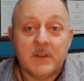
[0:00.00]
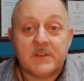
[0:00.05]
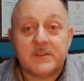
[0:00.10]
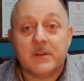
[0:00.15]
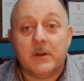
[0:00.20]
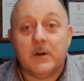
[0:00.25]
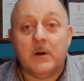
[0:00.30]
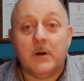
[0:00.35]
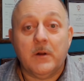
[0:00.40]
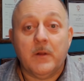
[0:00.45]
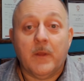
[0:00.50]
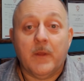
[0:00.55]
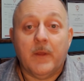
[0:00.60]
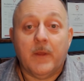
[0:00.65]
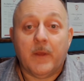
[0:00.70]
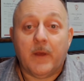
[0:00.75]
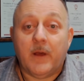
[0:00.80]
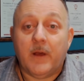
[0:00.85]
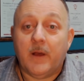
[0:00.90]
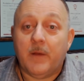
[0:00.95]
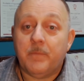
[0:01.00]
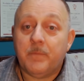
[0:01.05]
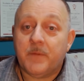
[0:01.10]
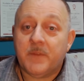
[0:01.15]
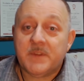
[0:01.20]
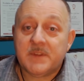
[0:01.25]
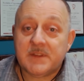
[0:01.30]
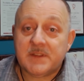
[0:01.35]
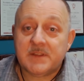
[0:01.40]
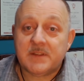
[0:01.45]
So
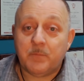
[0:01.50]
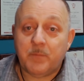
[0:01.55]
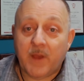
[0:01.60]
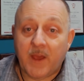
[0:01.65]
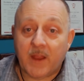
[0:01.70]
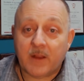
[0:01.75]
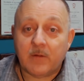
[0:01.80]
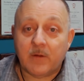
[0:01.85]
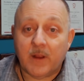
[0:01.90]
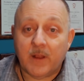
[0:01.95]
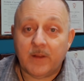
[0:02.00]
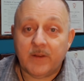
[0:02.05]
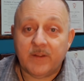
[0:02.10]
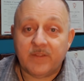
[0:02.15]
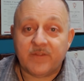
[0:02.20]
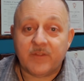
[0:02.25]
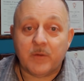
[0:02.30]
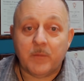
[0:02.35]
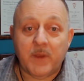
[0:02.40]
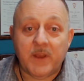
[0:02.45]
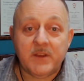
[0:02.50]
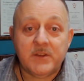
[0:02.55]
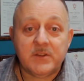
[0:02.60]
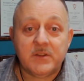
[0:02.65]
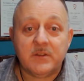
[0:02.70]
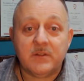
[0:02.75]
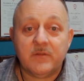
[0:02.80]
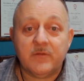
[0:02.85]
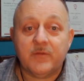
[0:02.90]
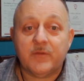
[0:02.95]
this is the background
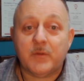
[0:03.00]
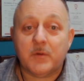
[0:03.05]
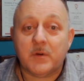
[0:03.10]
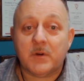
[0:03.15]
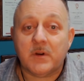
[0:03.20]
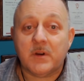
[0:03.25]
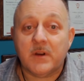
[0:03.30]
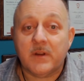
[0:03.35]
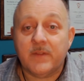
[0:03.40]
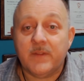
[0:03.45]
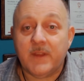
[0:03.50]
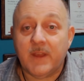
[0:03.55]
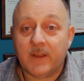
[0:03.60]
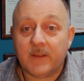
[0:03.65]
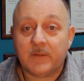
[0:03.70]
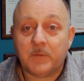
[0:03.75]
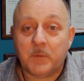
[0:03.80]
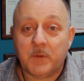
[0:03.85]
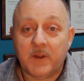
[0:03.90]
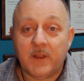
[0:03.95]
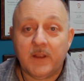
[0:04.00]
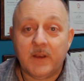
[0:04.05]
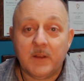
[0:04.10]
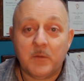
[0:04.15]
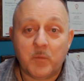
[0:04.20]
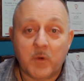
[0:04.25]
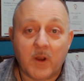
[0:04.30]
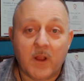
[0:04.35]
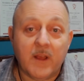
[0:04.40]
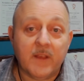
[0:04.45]
information for the expediting
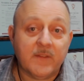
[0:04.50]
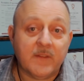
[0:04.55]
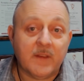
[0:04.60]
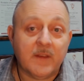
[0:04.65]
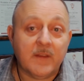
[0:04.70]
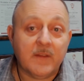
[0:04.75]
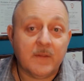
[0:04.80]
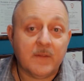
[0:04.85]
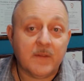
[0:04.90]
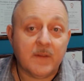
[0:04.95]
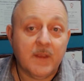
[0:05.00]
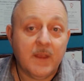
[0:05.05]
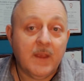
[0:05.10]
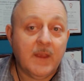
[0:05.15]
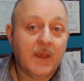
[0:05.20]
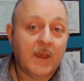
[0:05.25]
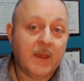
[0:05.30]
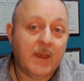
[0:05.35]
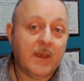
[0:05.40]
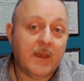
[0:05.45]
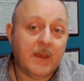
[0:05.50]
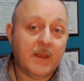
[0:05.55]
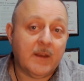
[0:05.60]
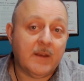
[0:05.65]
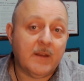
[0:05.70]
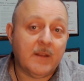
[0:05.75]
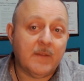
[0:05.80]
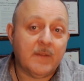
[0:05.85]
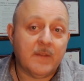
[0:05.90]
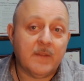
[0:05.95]
process, and
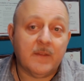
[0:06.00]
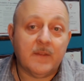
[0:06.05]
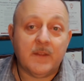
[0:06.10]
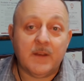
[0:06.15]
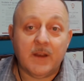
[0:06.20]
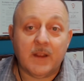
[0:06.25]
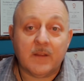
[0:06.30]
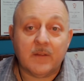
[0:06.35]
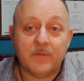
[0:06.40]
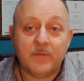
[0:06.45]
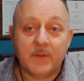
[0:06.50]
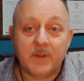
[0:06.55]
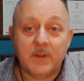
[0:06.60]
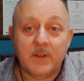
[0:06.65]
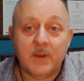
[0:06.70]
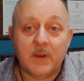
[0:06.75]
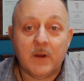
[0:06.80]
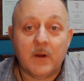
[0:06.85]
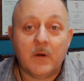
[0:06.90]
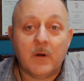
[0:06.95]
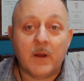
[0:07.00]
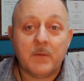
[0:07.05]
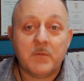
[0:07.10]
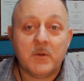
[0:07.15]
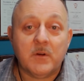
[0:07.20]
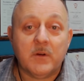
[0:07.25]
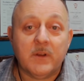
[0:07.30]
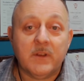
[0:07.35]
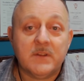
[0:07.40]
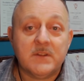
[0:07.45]
in the next video I'm
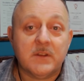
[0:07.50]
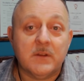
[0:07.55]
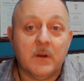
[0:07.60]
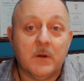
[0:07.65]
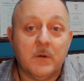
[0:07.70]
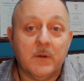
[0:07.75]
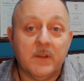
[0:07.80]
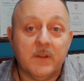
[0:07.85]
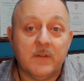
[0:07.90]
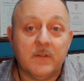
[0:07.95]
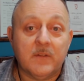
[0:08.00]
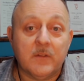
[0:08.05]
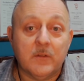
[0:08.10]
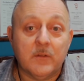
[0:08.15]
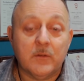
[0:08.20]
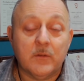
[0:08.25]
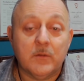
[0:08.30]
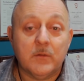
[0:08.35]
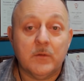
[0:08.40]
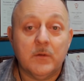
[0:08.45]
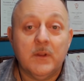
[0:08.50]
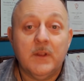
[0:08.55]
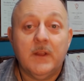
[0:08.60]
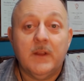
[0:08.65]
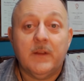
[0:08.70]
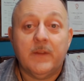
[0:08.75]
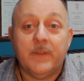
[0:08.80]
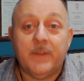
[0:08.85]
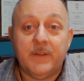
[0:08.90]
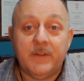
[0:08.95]
going to go into
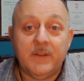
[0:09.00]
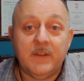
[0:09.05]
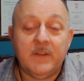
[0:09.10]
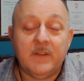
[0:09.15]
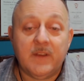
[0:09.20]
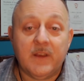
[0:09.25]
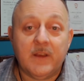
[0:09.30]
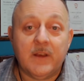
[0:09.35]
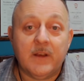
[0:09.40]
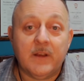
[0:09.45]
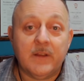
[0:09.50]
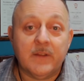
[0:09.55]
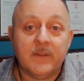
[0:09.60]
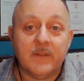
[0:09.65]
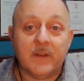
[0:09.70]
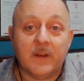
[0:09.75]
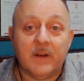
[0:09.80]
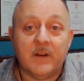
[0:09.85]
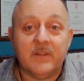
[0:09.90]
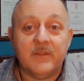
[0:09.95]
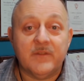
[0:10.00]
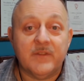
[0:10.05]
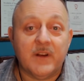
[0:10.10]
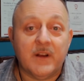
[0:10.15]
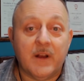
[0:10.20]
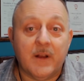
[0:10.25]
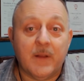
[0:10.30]
the details of